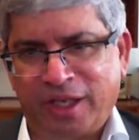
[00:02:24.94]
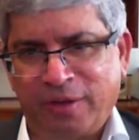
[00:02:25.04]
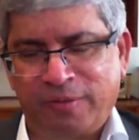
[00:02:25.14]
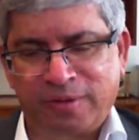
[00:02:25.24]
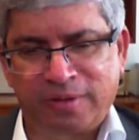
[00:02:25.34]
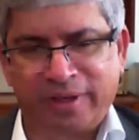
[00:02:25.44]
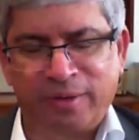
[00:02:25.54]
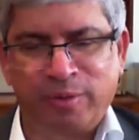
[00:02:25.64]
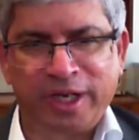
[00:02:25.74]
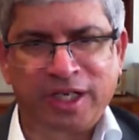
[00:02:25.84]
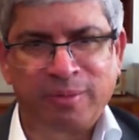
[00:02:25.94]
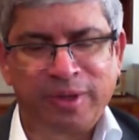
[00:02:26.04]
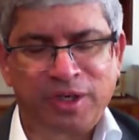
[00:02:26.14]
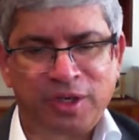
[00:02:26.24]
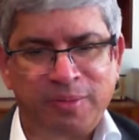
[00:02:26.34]
thank you for inviting
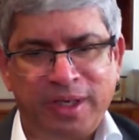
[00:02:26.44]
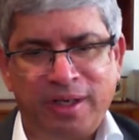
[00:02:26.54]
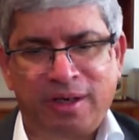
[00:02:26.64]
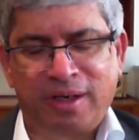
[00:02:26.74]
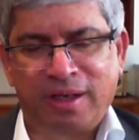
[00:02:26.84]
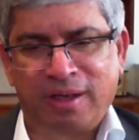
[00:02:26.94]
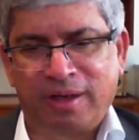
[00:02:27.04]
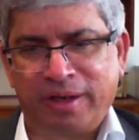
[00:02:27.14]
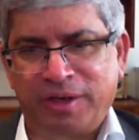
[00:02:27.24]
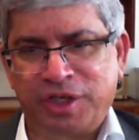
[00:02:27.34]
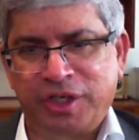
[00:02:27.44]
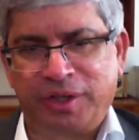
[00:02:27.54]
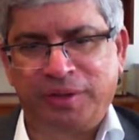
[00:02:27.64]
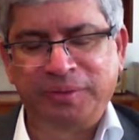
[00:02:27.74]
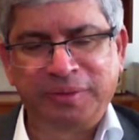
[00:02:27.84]
me to be on your
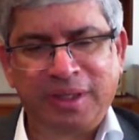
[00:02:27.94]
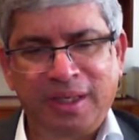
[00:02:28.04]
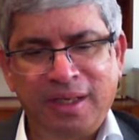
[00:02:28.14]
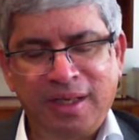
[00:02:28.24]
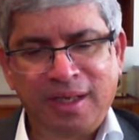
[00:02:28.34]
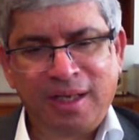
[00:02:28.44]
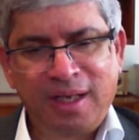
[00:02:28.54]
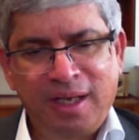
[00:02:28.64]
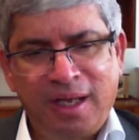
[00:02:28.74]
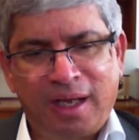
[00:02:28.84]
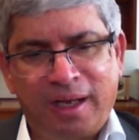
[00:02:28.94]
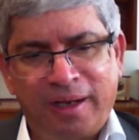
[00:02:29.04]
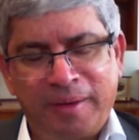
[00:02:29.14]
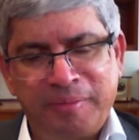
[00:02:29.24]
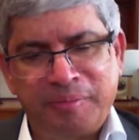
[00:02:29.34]
show.
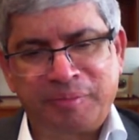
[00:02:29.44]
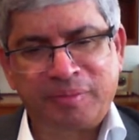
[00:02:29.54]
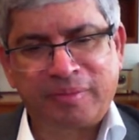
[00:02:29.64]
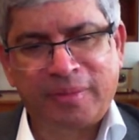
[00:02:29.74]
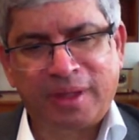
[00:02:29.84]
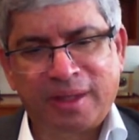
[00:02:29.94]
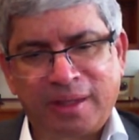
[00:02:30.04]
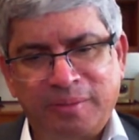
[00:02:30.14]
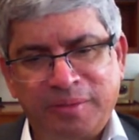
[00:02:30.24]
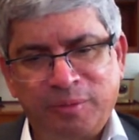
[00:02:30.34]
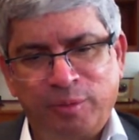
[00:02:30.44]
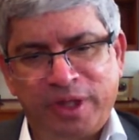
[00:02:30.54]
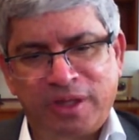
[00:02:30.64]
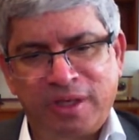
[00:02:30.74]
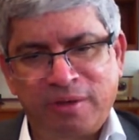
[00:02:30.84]
Um,
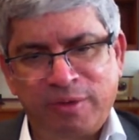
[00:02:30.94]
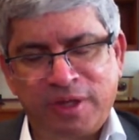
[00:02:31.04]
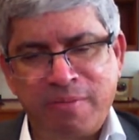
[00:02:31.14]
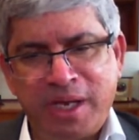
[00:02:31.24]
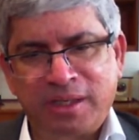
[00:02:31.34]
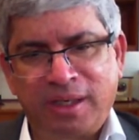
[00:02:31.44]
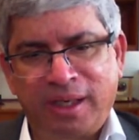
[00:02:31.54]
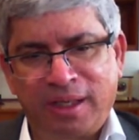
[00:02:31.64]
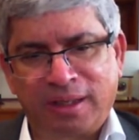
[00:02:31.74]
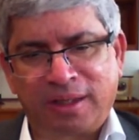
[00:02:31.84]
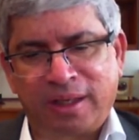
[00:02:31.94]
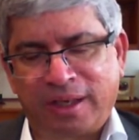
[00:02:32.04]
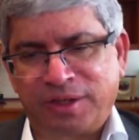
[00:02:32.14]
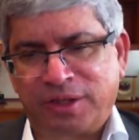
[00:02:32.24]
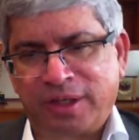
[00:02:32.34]
with mental health,
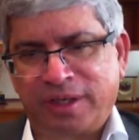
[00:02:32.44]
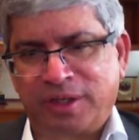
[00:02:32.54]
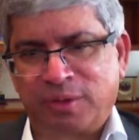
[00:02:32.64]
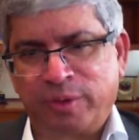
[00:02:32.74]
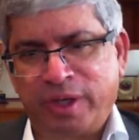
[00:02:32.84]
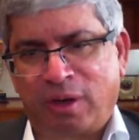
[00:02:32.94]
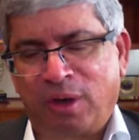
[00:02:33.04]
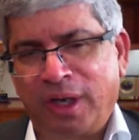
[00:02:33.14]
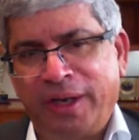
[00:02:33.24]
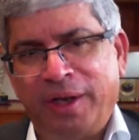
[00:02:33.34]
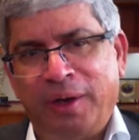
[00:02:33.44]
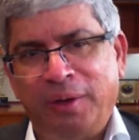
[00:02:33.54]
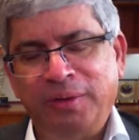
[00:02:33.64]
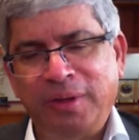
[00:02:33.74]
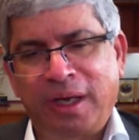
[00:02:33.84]
as we all
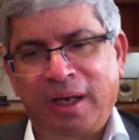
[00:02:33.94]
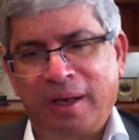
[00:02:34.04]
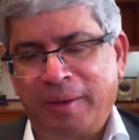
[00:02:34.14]
know,